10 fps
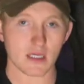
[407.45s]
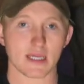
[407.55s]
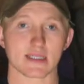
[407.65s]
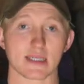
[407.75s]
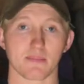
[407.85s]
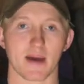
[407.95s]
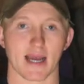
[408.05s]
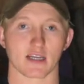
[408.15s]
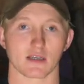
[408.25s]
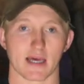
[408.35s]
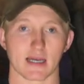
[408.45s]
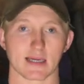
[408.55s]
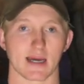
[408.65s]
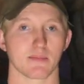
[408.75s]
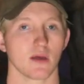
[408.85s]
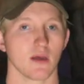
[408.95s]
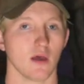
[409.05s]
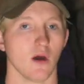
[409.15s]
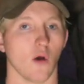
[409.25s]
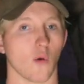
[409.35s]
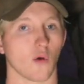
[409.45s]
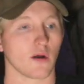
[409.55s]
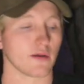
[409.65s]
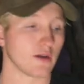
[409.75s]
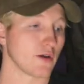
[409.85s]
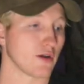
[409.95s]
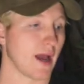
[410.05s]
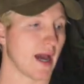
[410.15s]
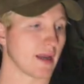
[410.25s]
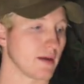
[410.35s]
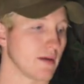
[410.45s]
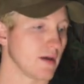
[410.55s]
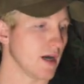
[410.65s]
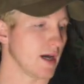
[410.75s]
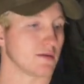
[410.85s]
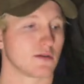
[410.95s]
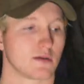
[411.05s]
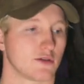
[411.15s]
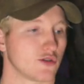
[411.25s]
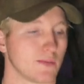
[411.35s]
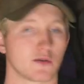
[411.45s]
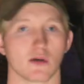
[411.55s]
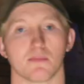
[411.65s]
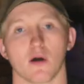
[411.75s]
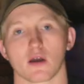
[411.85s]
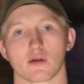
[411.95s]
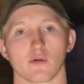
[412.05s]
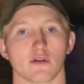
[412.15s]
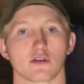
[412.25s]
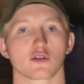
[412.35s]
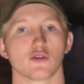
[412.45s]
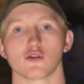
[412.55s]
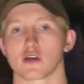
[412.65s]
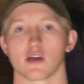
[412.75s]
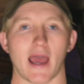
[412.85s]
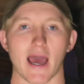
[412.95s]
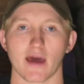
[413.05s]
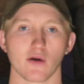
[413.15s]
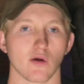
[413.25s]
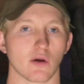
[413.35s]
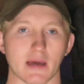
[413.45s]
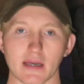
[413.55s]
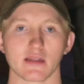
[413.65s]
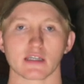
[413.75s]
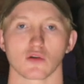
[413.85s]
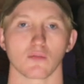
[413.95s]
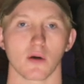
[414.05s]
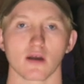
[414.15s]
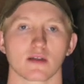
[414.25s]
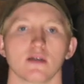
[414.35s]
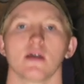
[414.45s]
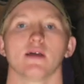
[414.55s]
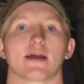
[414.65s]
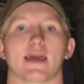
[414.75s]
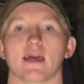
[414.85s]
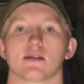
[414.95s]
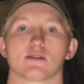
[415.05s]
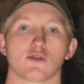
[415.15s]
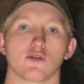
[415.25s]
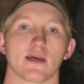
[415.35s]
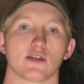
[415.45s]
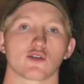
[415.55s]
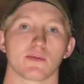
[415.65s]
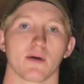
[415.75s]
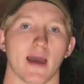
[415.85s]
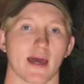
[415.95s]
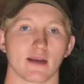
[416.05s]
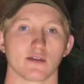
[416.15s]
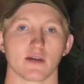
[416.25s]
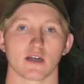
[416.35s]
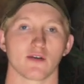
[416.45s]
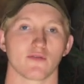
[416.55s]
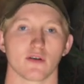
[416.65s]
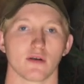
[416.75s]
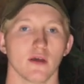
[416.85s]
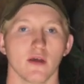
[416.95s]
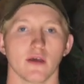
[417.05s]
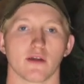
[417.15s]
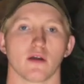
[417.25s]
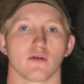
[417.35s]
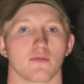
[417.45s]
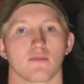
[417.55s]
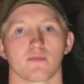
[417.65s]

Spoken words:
it's in the package ahead of time. Or, you know, you're adding a trip to a park, whether it's Kruger, Addo, or any of these little parks. Like, hey, it's a two-day trip added to here for, you know,